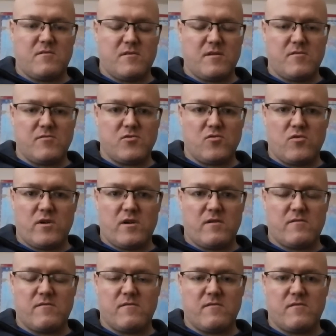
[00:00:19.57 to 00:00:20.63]
was only a
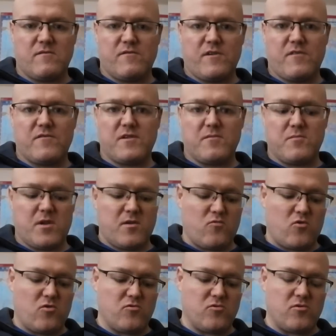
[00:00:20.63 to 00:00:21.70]
15-minute
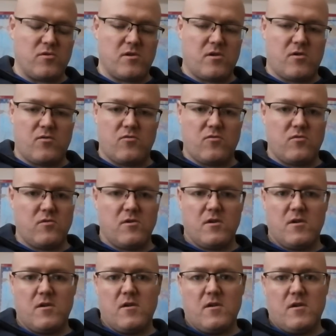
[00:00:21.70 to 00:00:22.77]
walk down the hill,
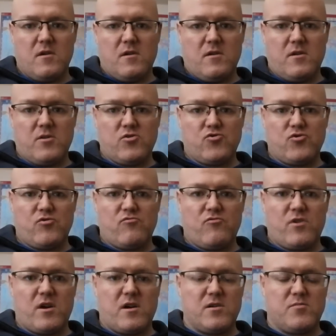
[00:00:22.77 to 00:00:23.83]
like drowned
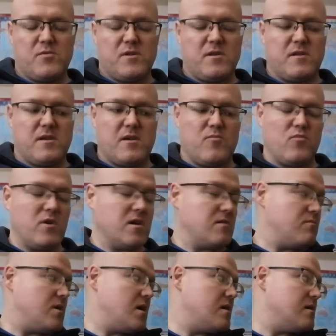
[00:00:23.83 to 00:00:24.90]
rats by the time we
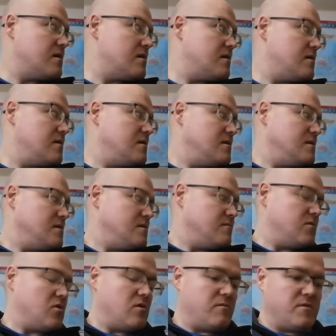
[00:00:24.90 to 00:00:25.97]
came back.
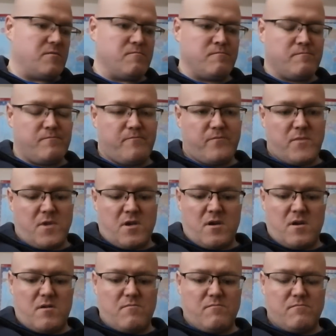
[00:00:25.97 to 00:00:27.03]
Know what I mean?
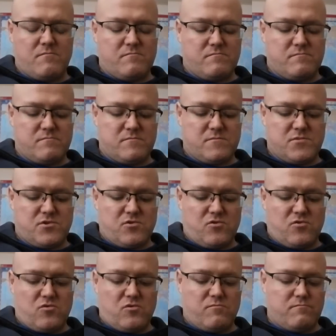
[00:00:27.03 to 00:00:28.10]

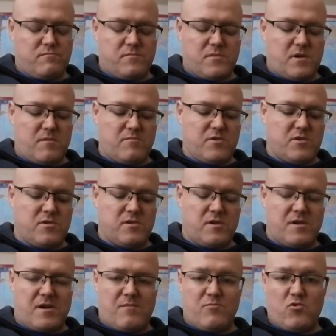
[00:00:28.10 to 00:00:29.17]
So I'm just like,
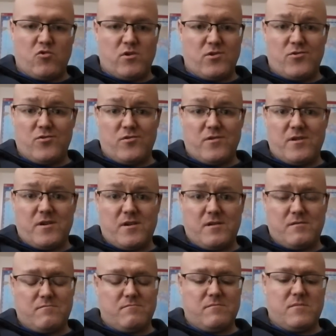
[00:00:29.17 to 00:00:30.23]
I'm not getting out in that.
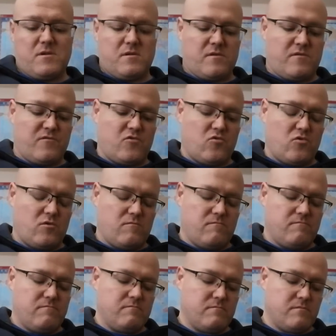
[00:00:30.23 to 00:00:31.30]
I've got
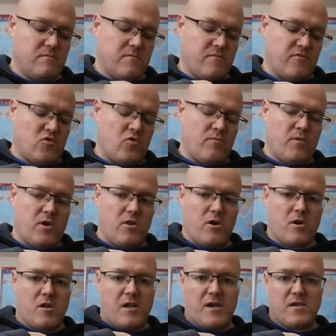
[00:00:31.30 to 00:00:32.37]
my other
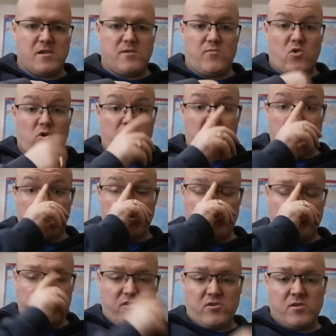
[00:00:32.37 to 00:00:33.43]
class tomorrow. It's the
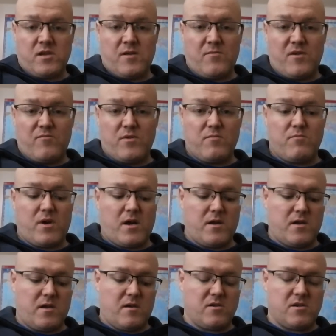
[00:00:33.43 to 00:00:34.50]
first time I've been back
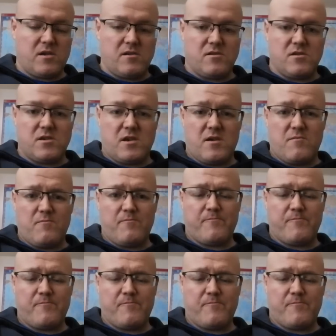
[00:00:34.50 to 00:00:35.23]
there since I